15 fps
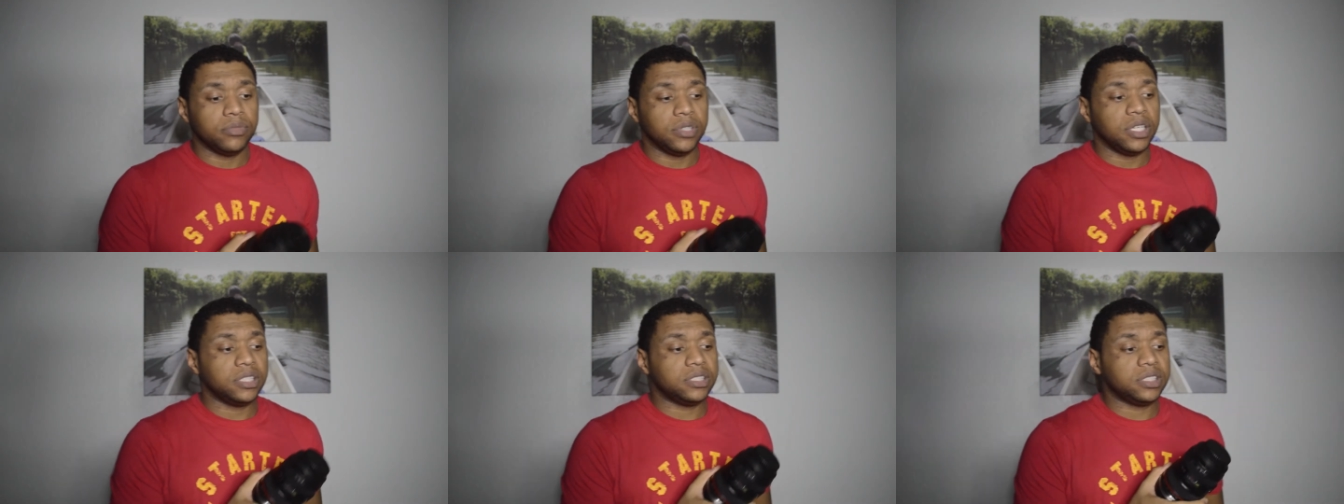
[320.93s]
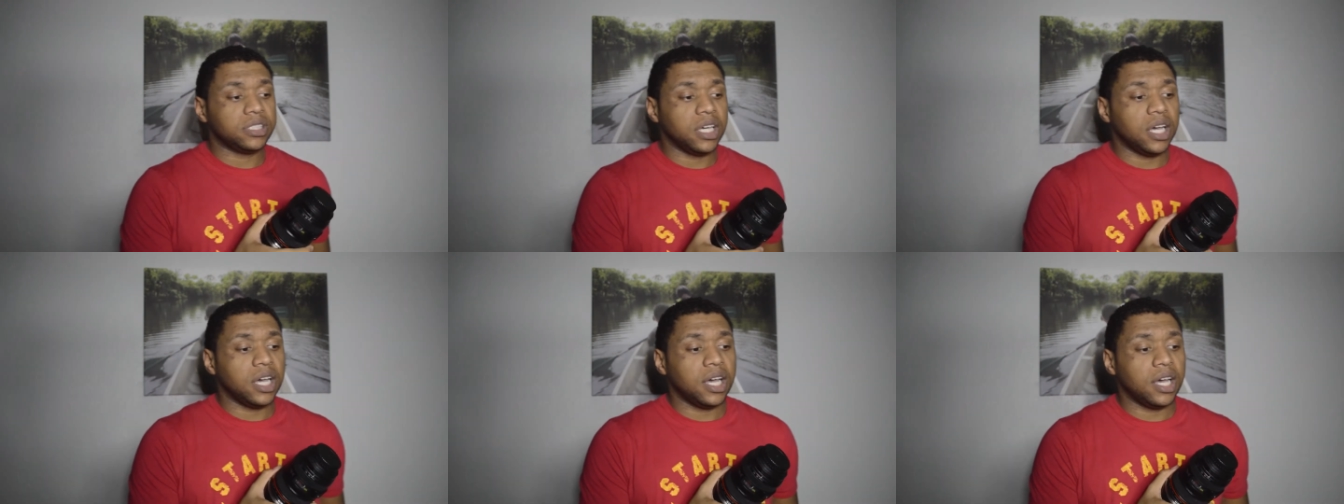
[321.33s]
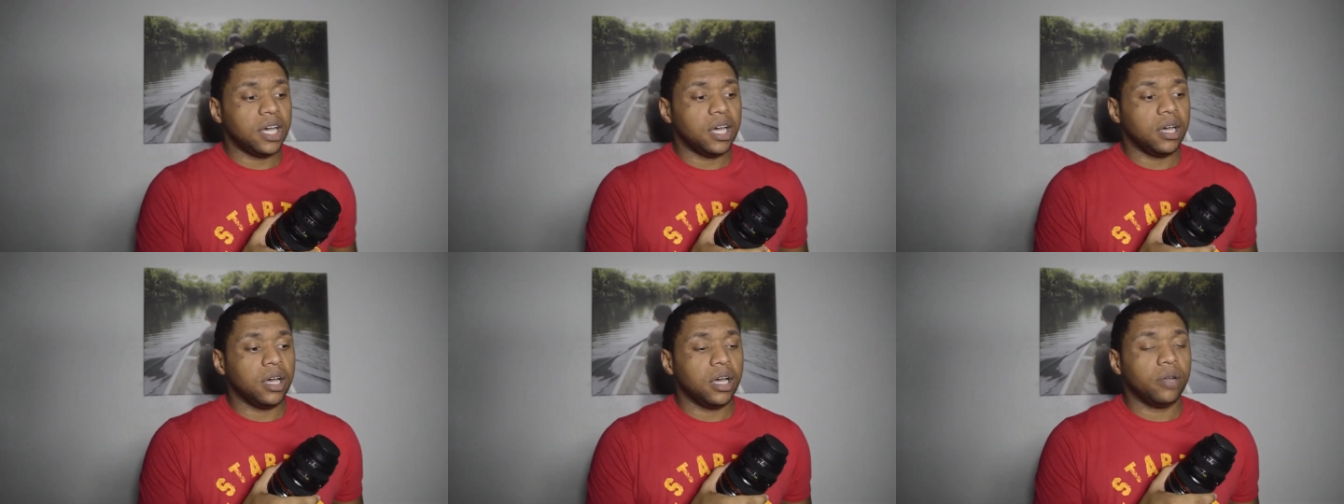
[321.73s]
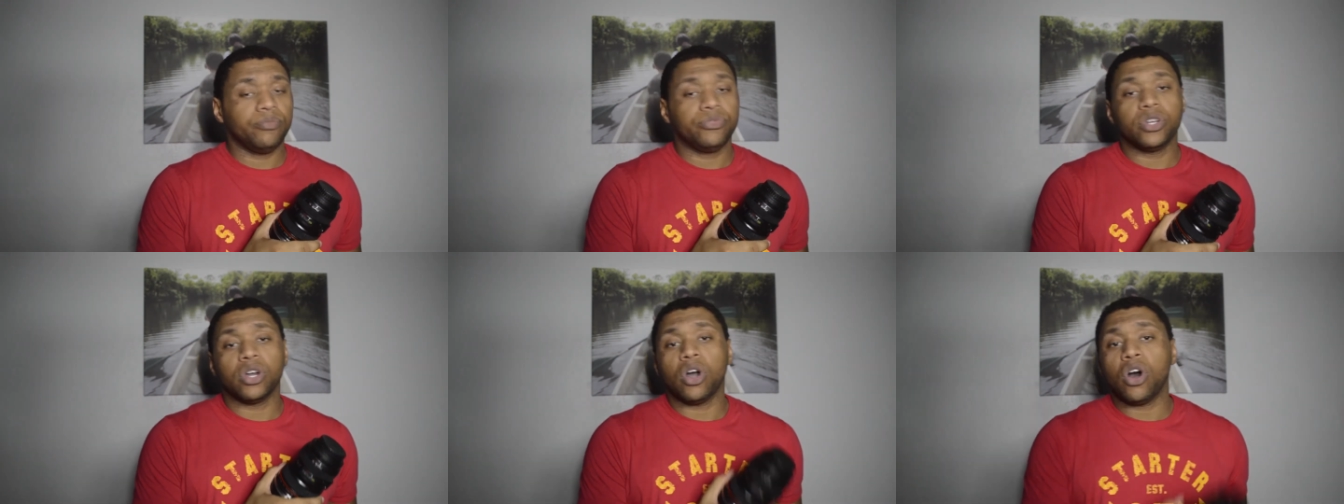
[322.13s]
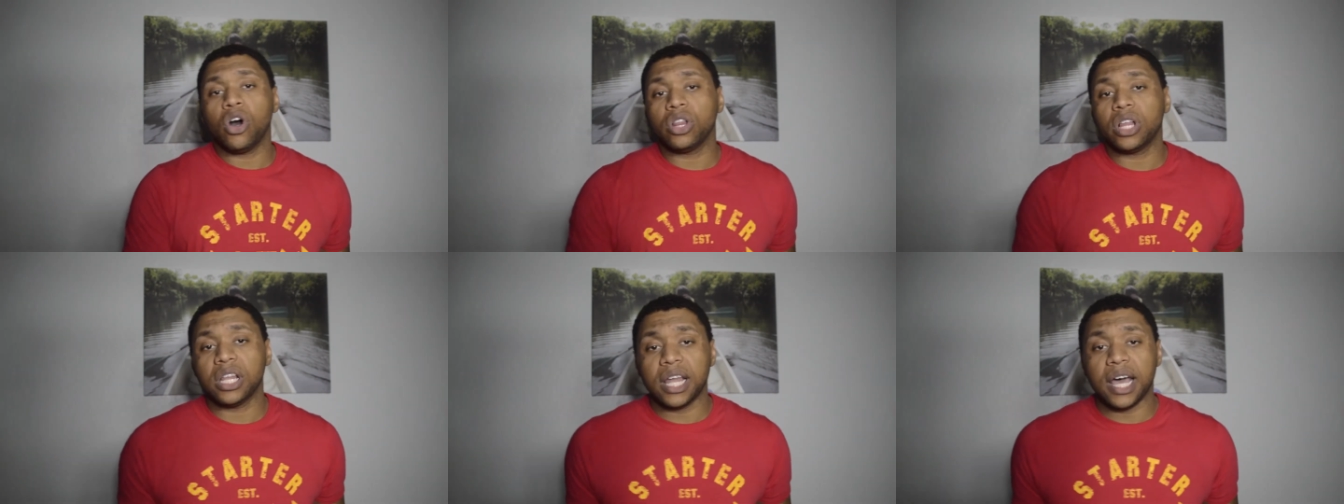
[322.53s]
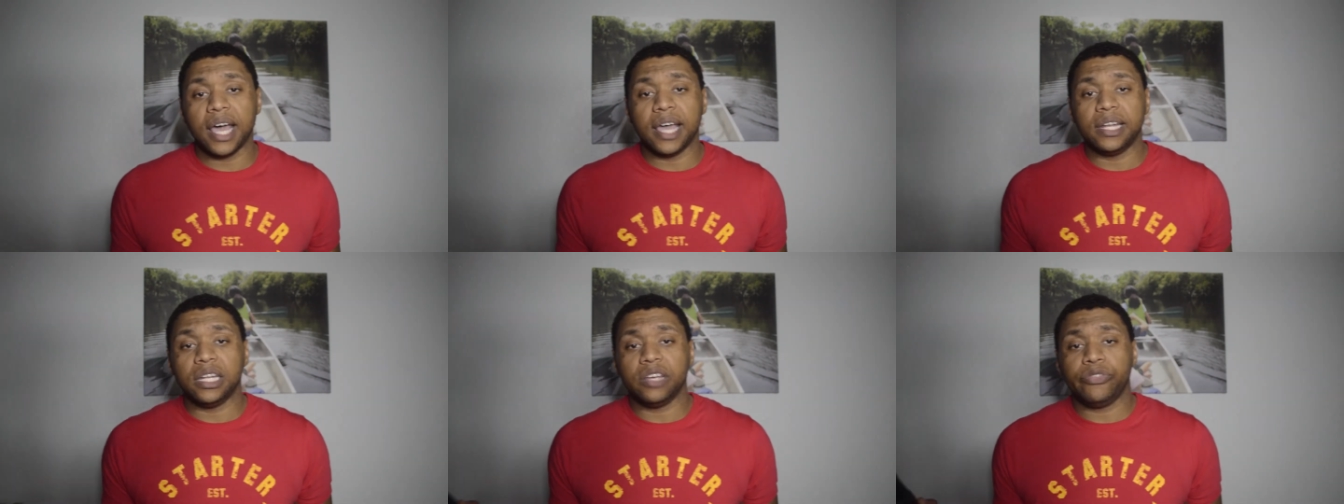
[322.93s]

it's they're all aligned.